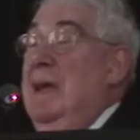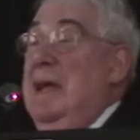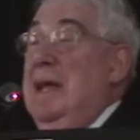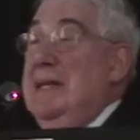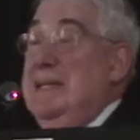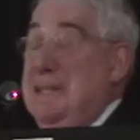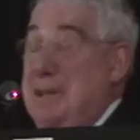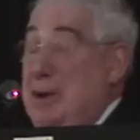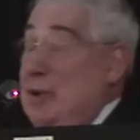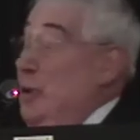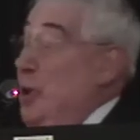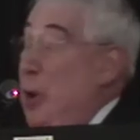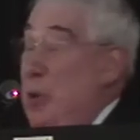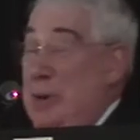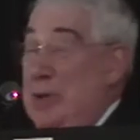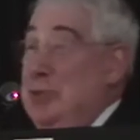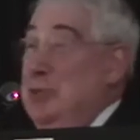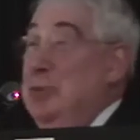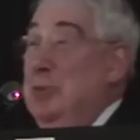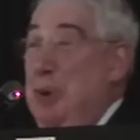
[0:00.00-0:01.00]
His theory?
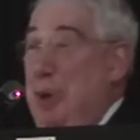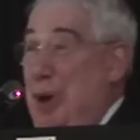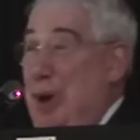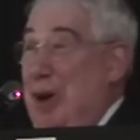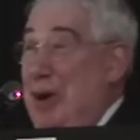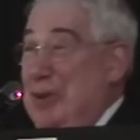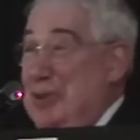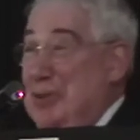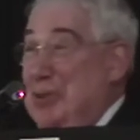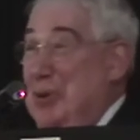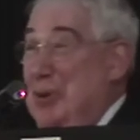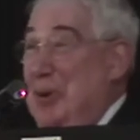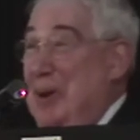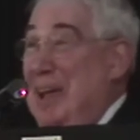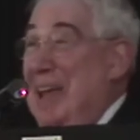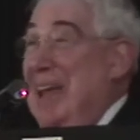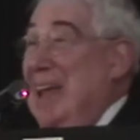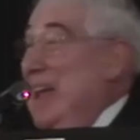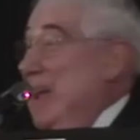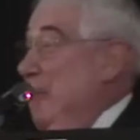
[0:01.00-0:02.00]
No, too long a story.
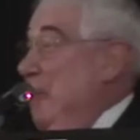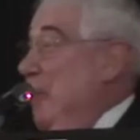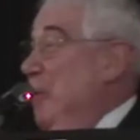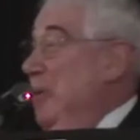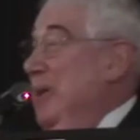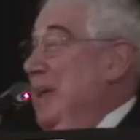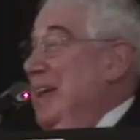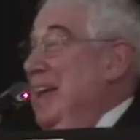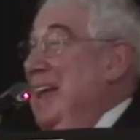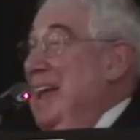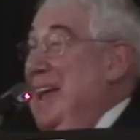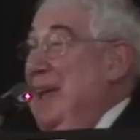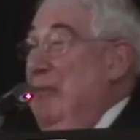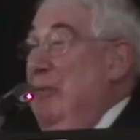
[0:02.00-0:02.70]
He